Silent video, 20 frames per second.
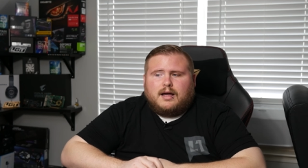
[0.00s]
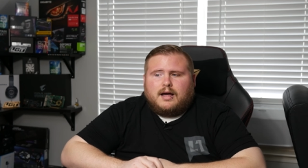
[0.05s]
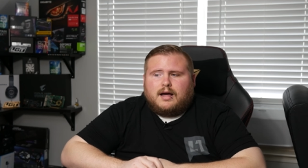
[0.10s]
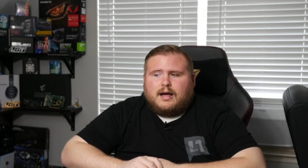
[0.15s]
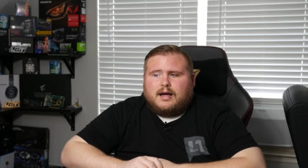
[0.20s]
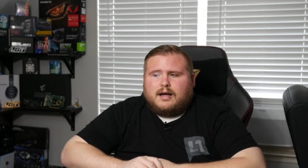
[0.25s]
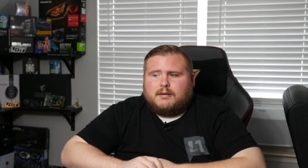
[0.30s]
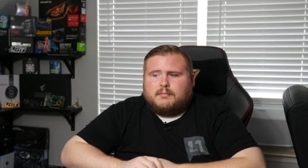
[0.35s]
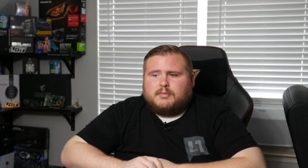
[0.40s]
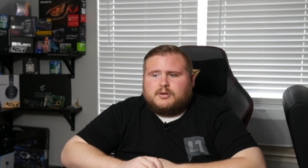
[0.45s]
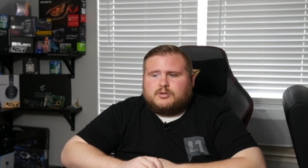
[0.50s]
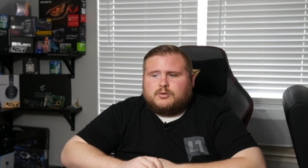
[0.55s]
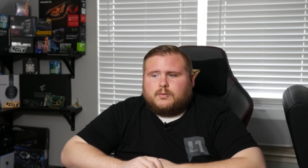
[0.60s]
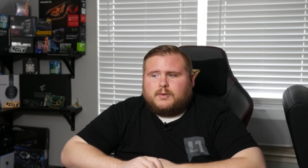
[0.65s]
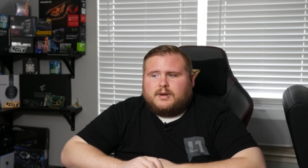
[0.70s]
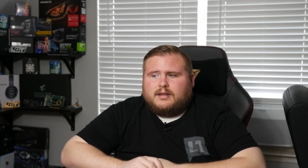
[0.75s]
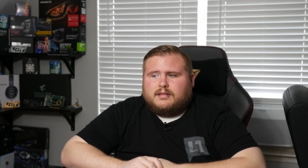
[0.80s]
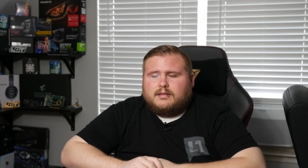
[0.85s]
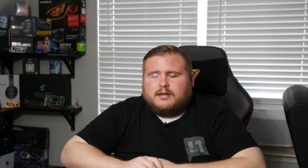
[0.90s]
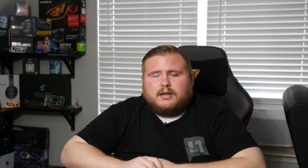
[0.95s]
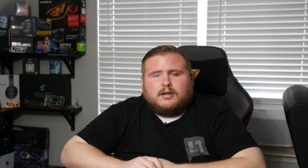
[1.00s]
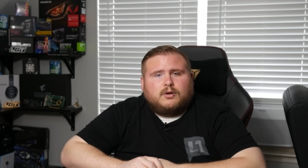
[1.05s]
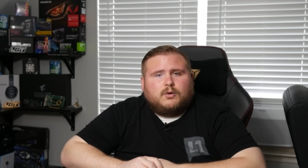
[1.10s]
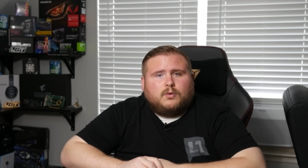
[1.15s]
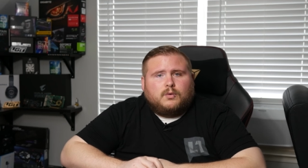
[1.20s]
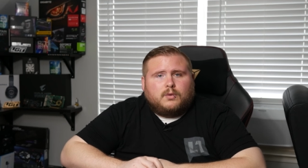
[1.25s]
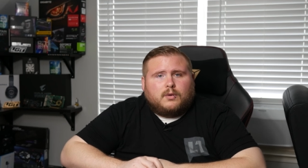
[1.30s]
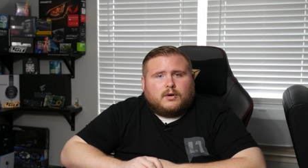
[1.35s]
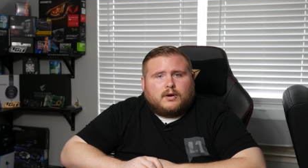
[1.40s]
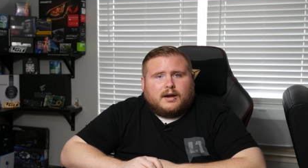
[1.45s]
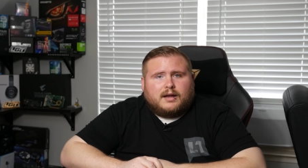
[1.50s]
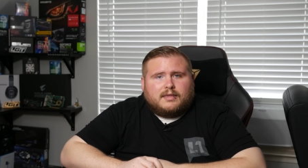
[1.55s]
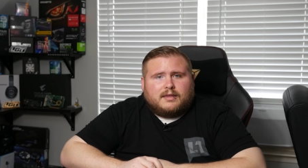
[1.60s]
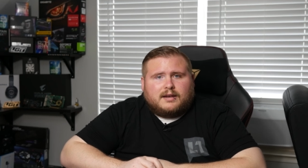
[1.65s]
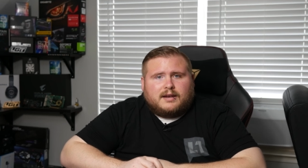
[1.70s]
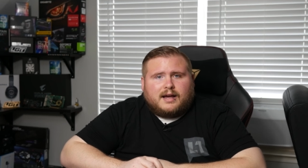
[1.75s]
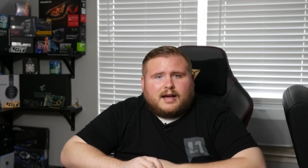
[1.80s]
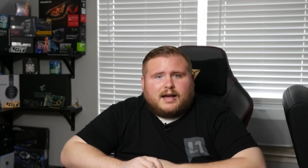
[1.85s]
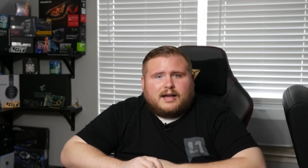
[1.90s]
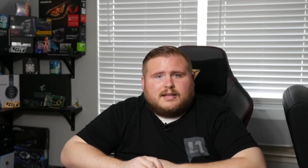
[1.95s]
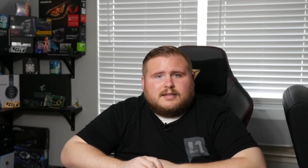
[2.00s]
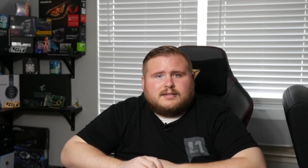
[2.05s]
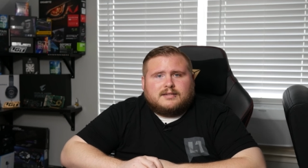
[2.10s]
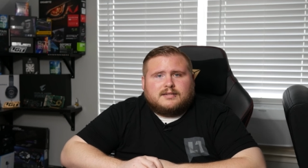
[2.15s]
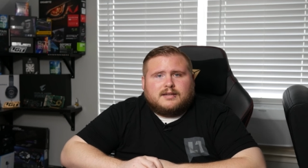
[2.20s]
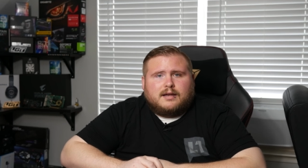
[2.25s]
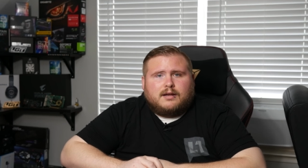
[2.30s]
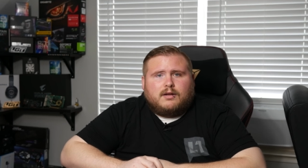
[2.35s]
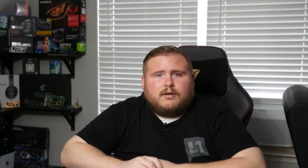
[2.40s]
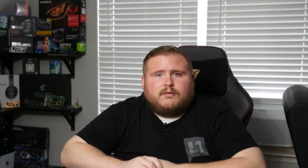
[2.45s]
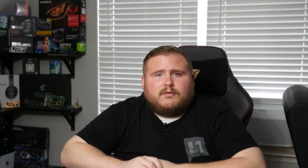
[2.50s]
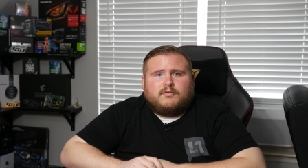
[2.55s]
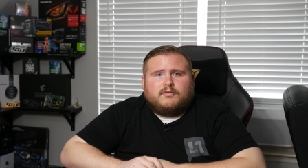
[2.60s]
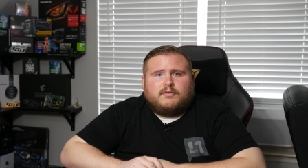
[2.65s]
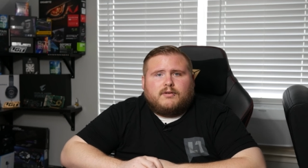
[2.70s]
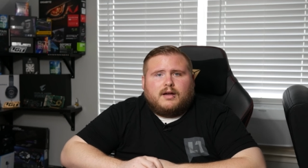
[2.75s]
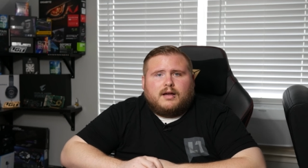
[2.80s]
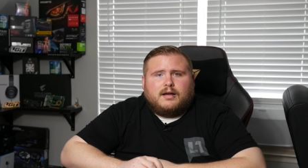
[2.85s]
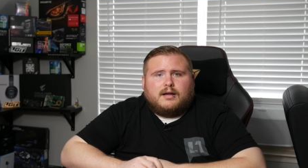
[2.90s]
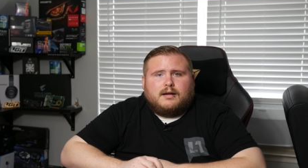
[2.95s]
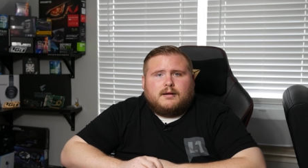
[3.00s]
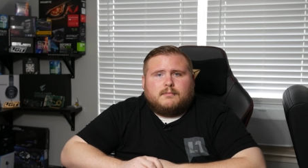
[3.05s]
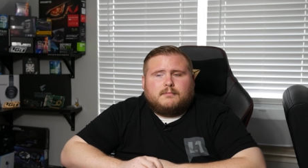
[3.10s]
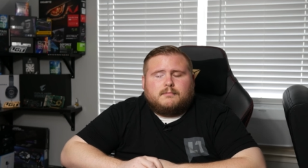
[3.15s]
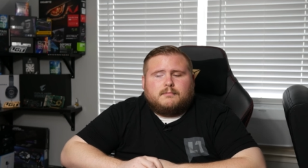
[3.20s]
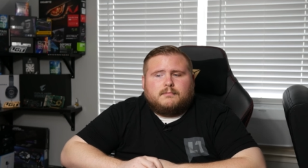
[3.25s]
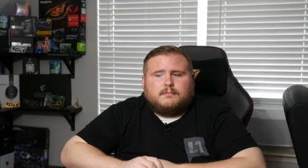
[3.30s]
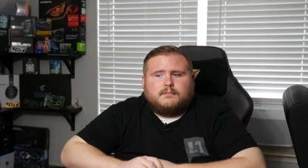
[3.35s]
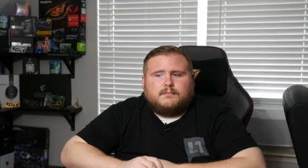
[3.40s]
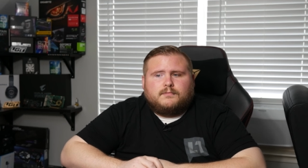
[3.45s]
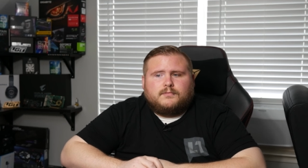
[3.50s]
uh, between the cooler and the die itself um,